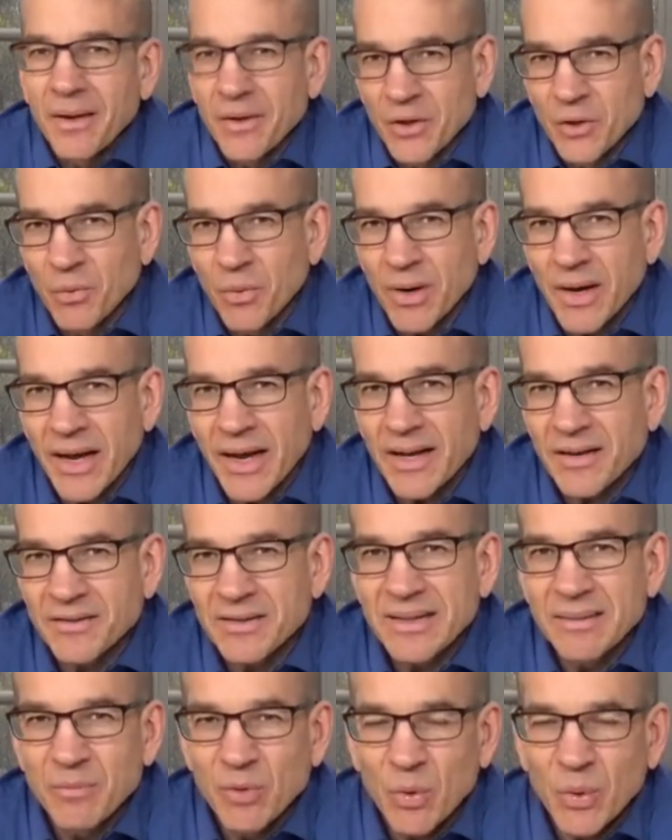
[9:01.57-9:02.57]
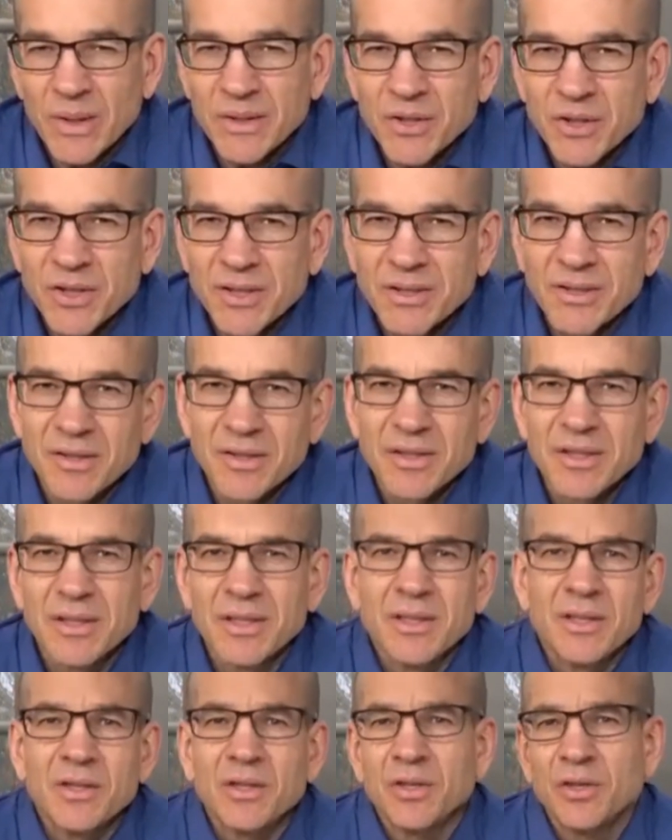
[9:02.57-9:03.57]
You want to ask them questions
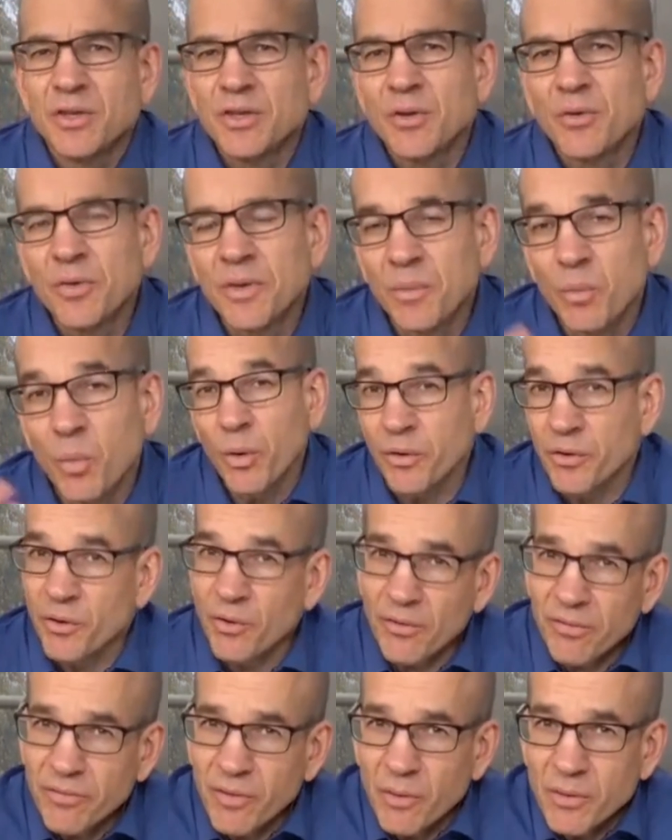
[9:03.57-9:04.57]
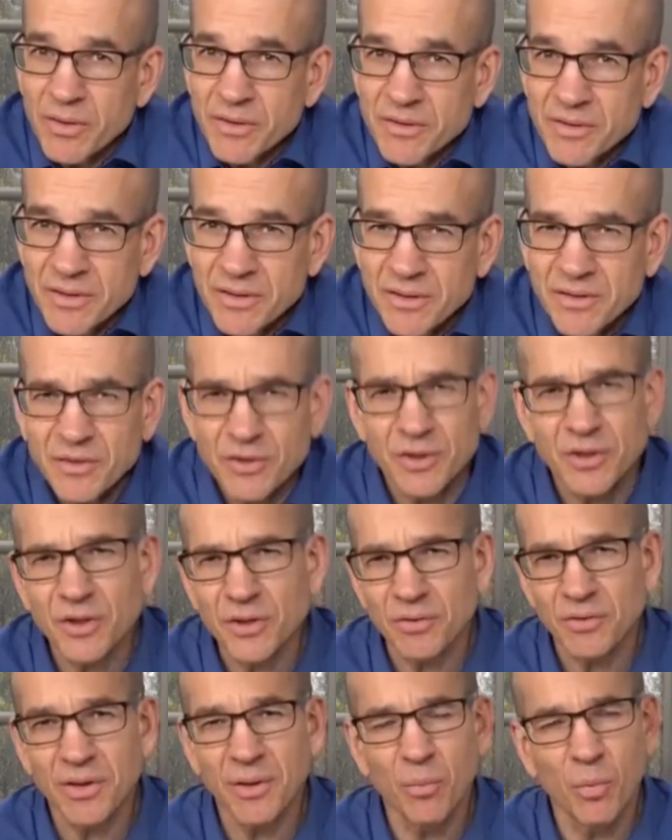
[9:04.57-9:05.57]
to show where your focus is, to
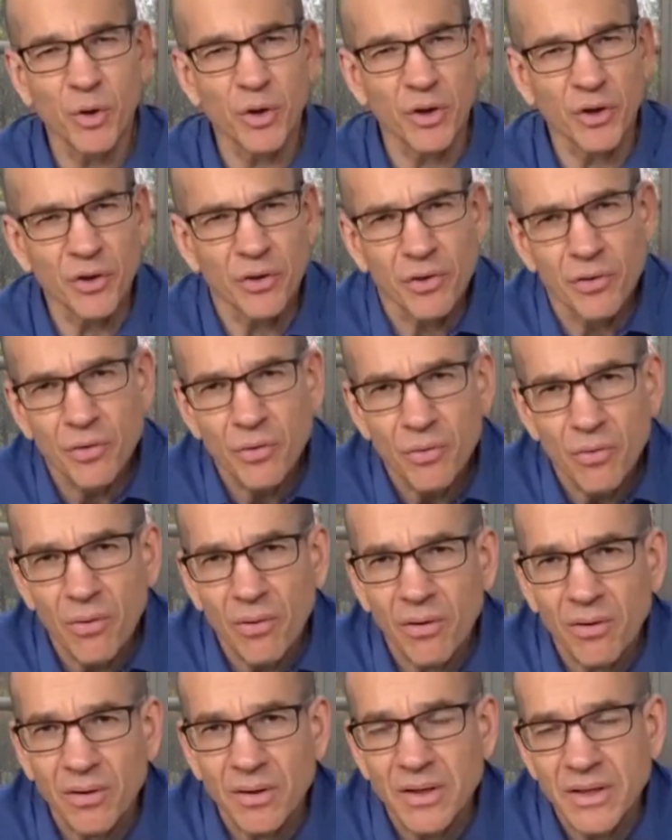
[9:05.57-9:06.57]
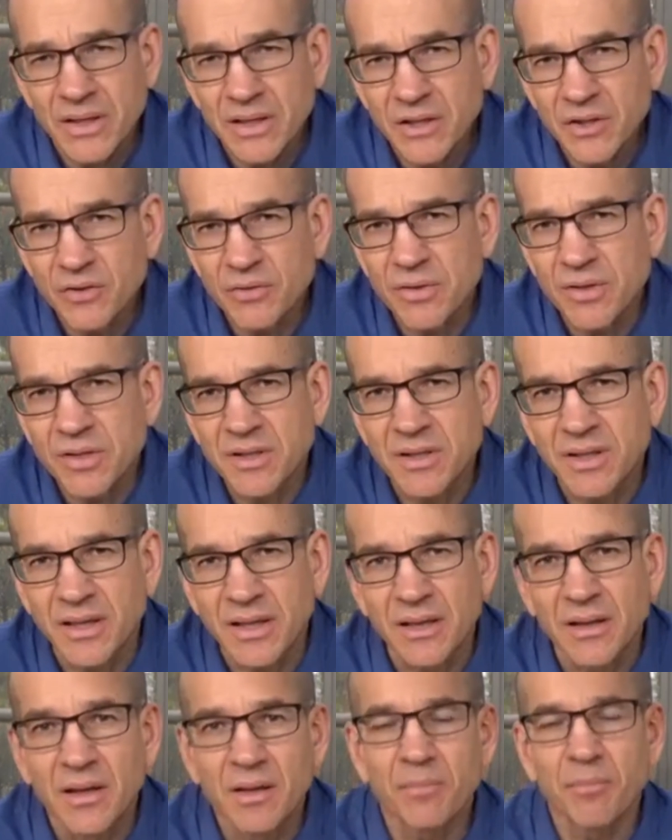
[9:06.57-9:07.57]
show them what you are interested
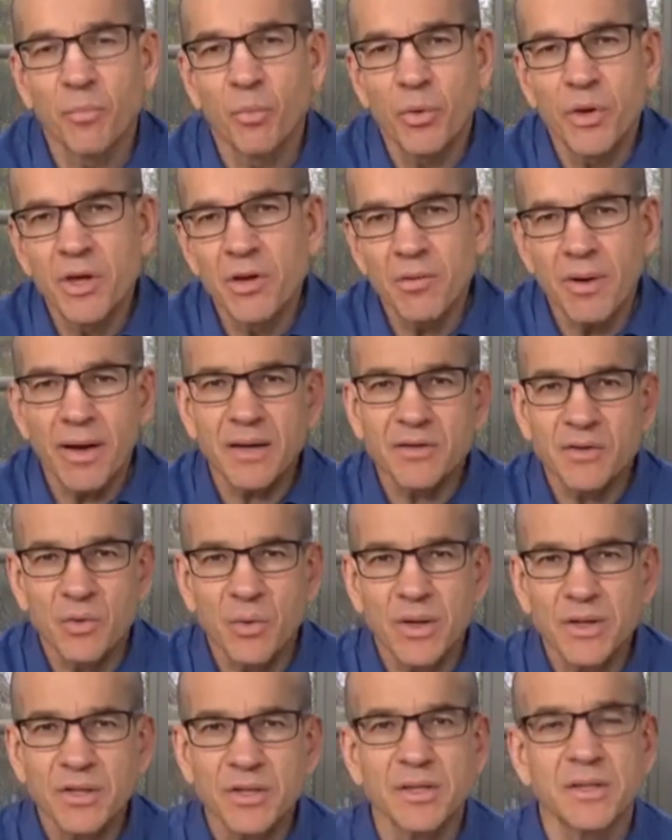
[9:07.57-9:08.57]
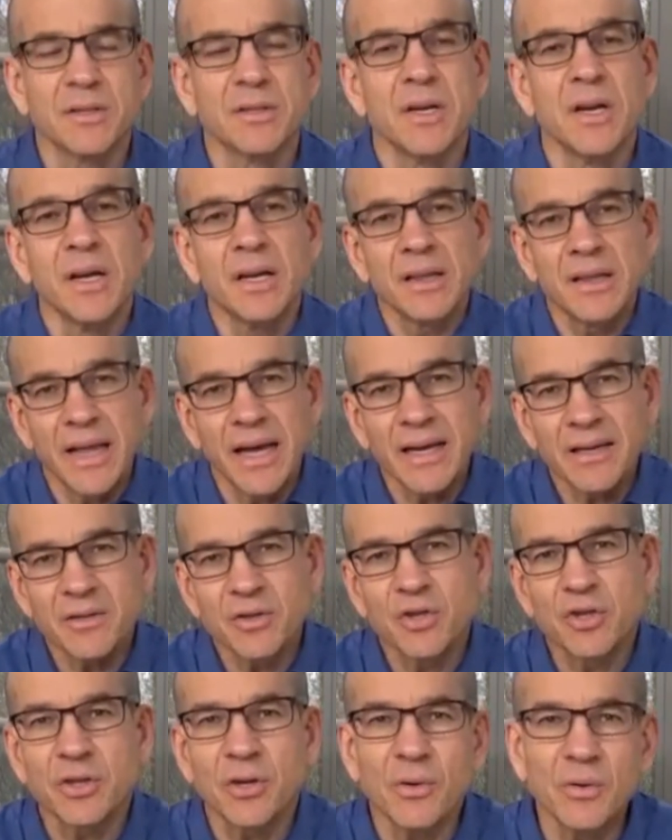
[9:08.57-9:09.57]
in. When you ask questions, that
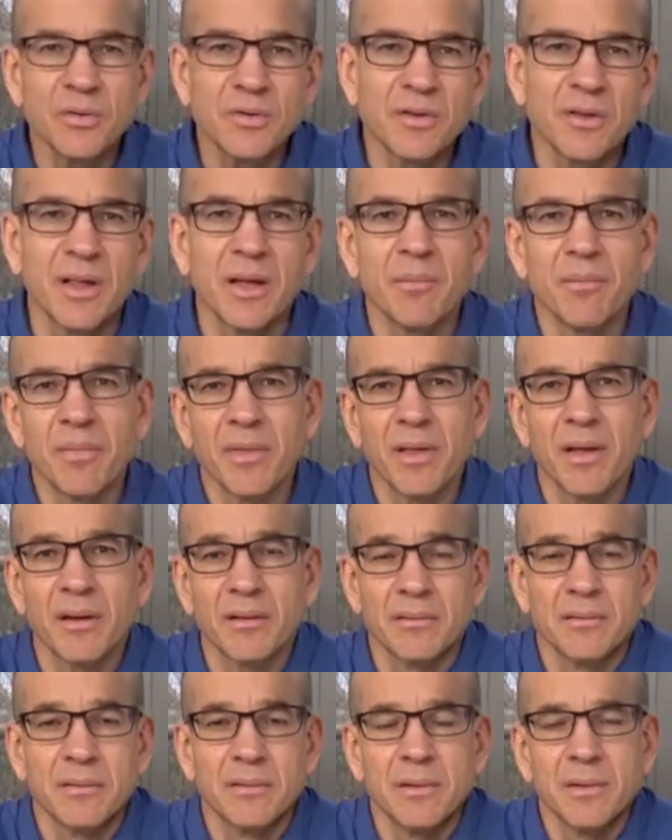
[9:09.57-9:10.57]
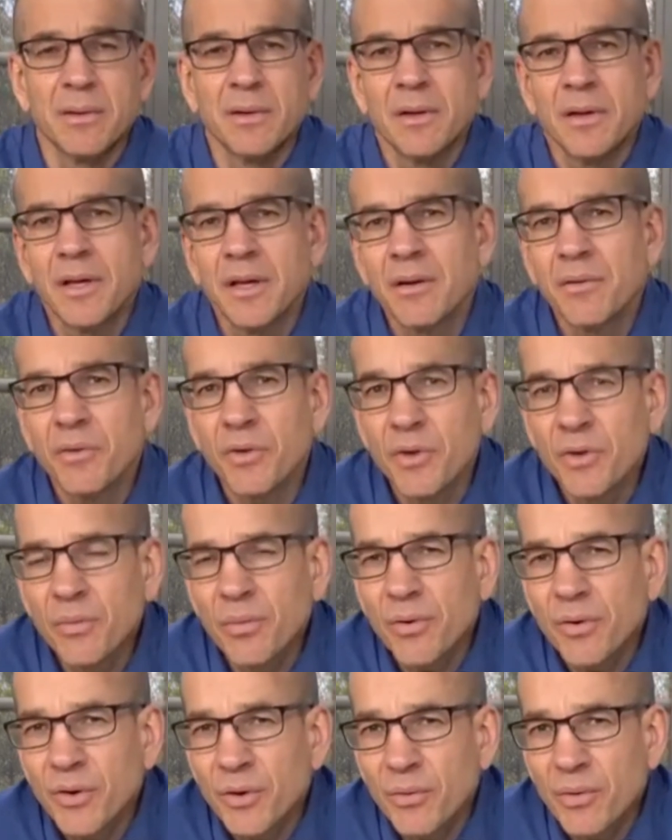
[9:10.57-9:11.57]
shows them that,
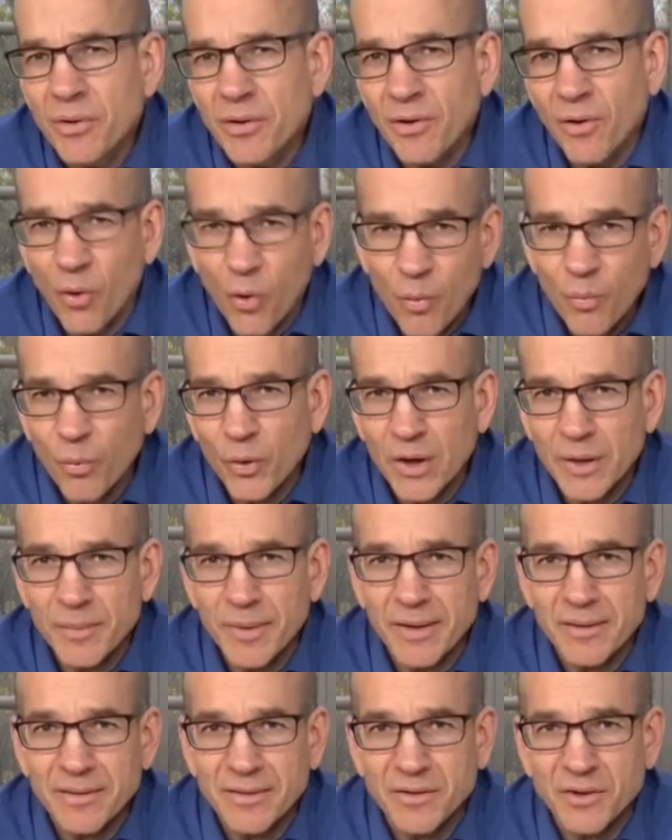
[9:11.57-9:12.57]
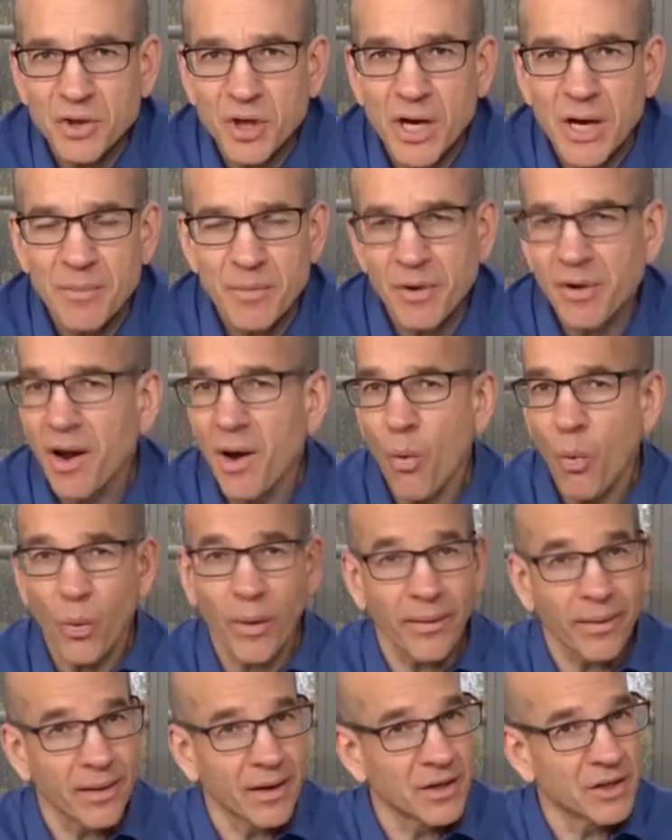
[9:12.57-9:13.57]
you are doing your homework about this job. You're not
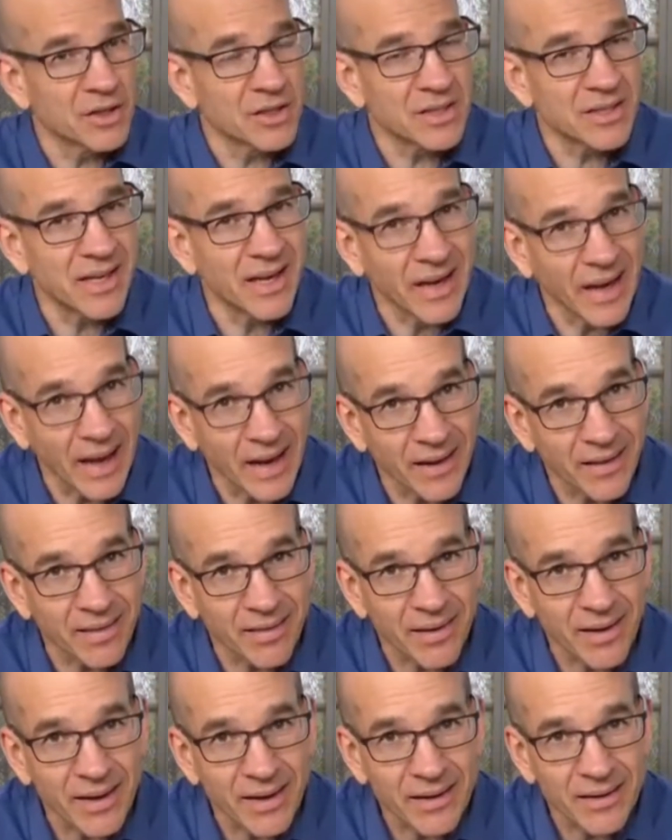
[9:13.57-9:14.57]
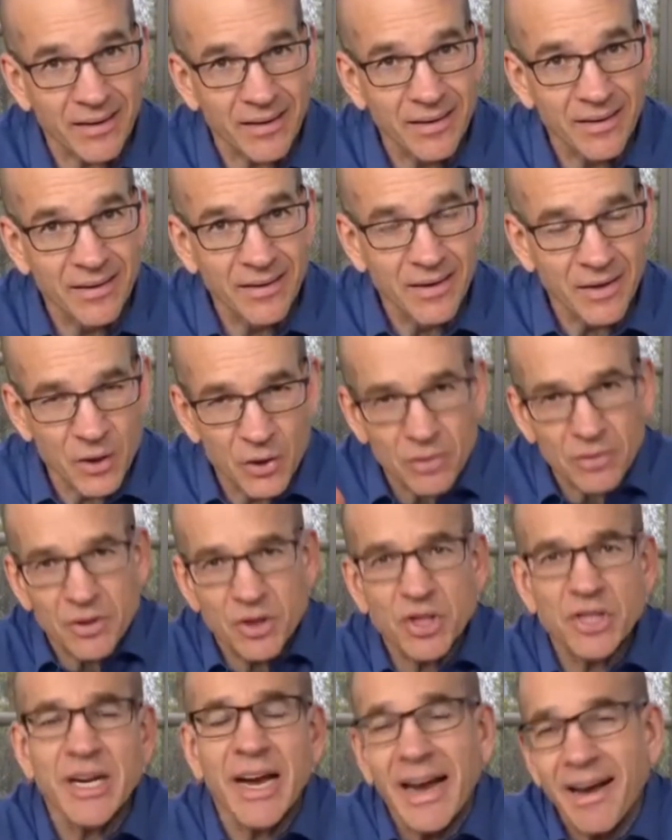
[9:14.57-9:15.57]
willing to just take anything. You're
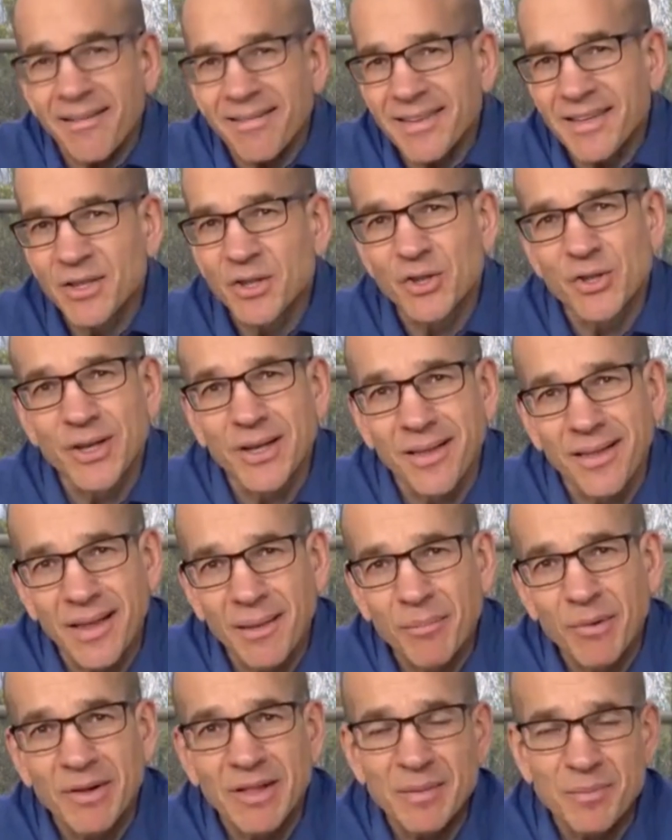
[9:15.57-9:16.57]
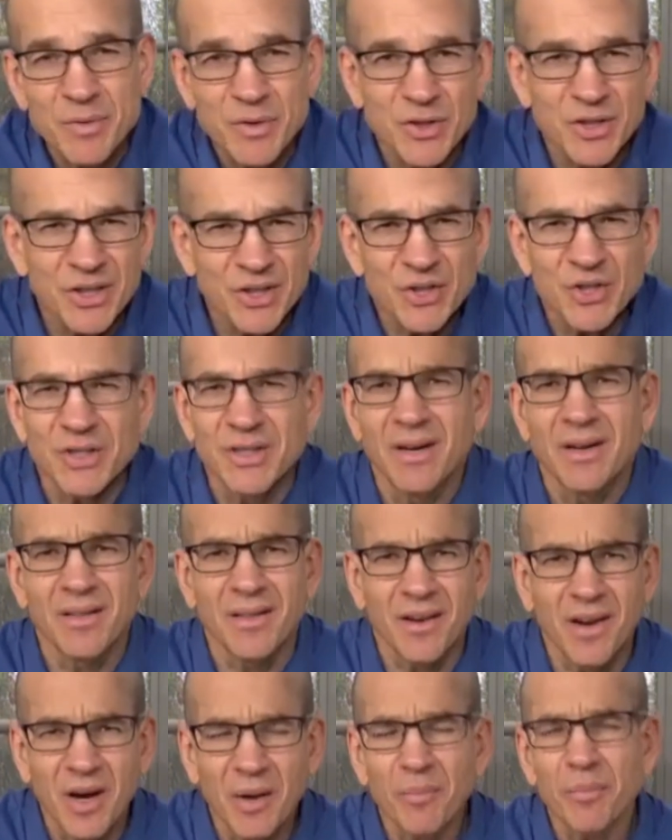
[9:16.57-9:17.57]
challenging them on the position, on
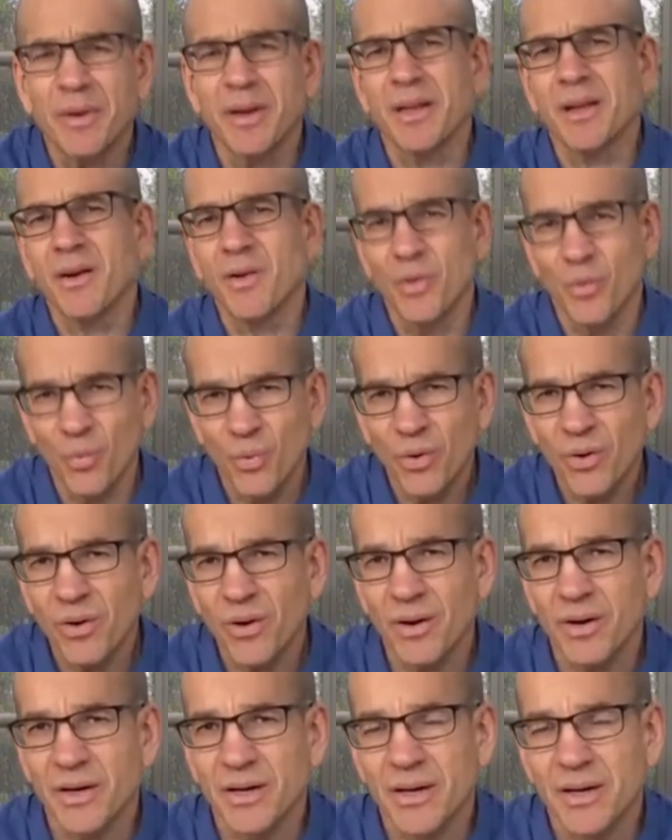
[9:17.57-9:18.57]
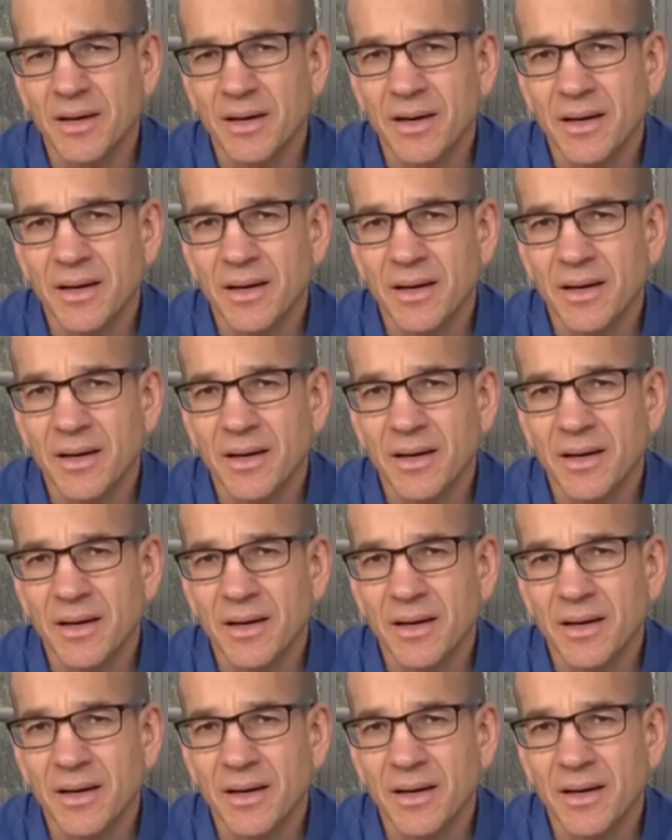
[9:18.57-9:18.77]
the company, on the work.